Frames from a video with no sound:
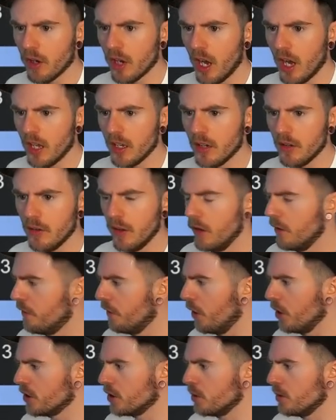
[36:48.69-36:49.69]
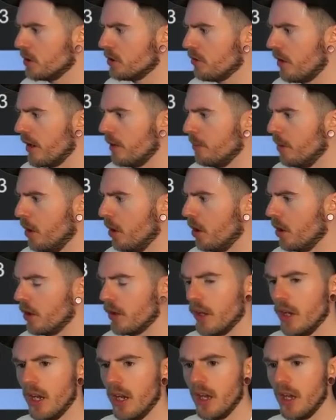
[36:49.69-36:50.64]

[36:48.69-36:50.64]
card, four to a straight board?